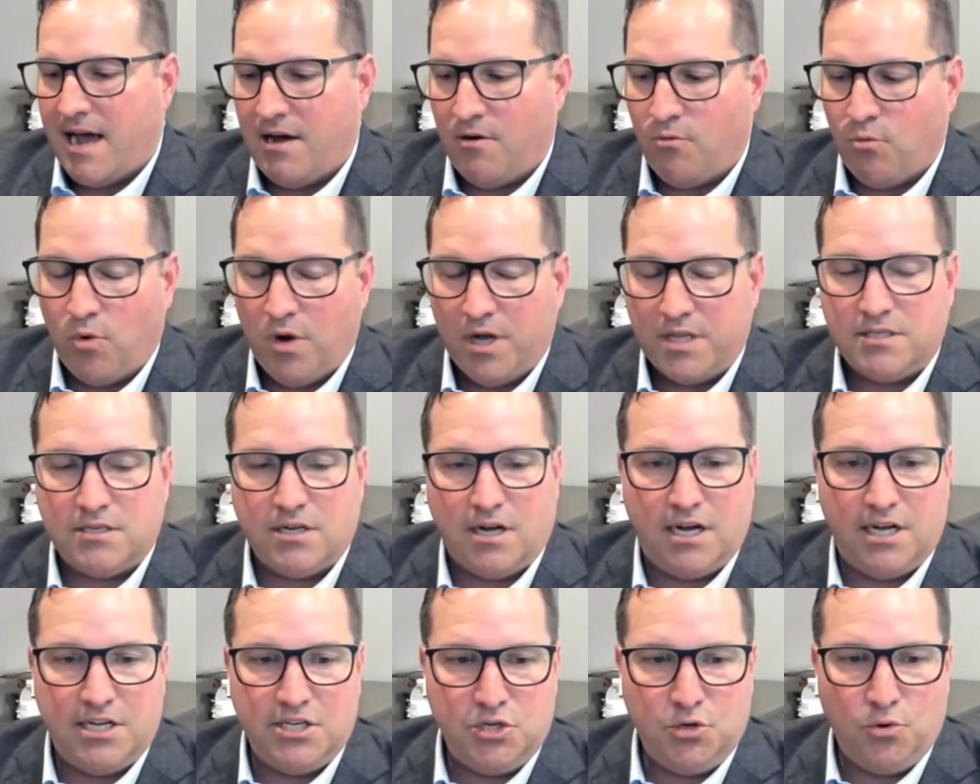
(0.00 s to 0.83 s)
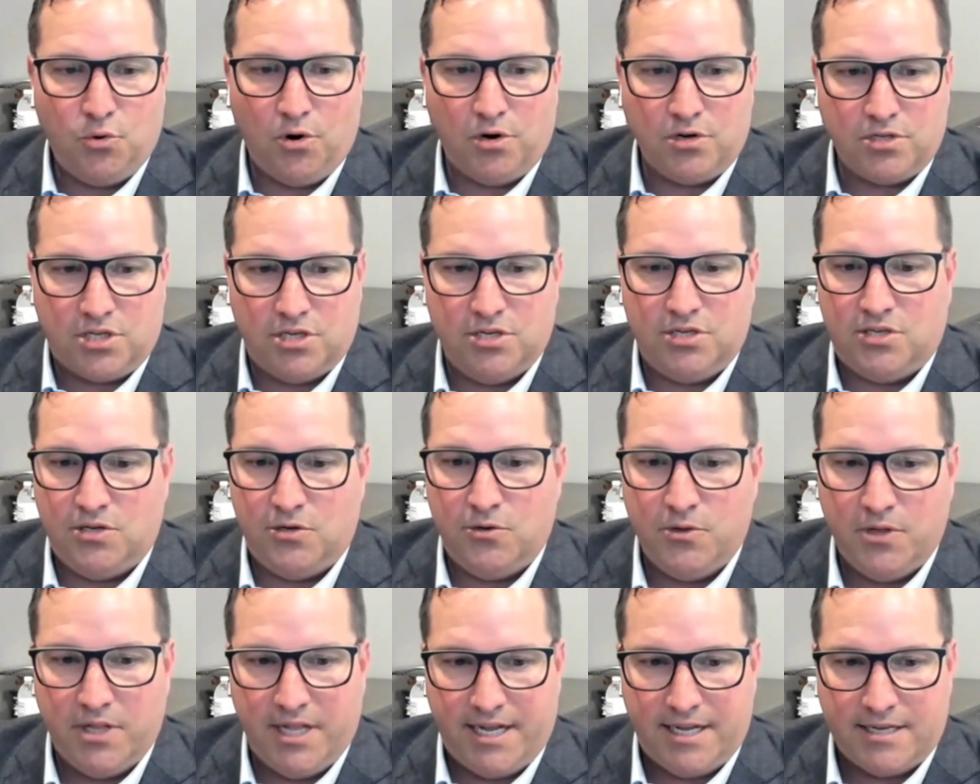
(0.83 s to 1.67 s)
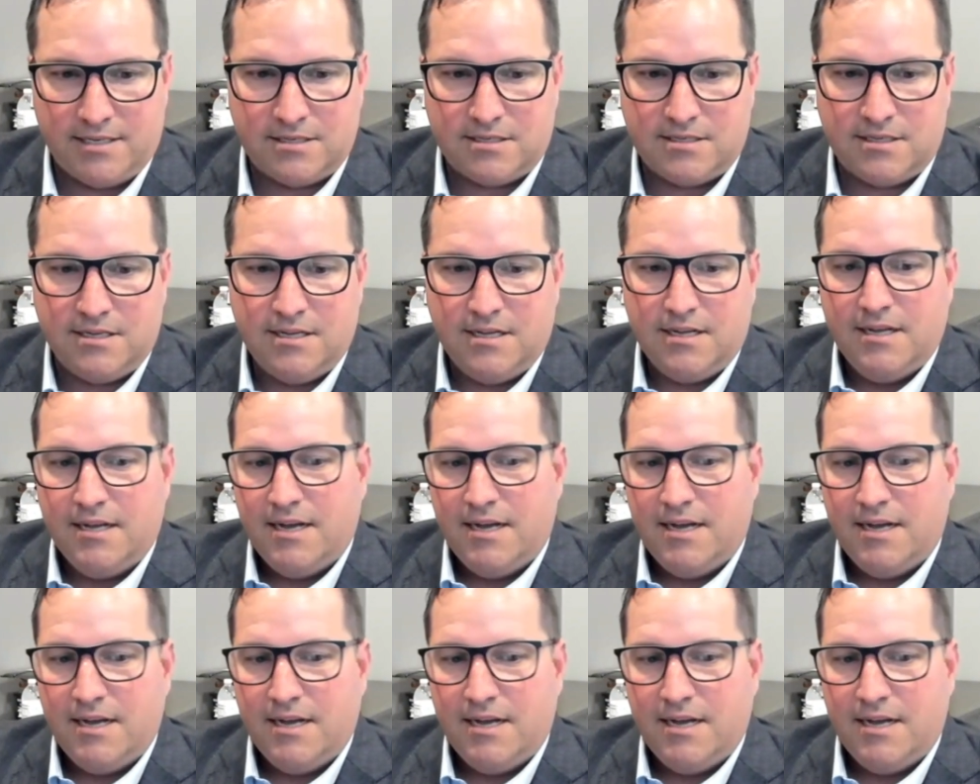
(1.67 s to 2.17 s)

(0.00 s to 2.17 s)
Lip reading: what's on your to-do list.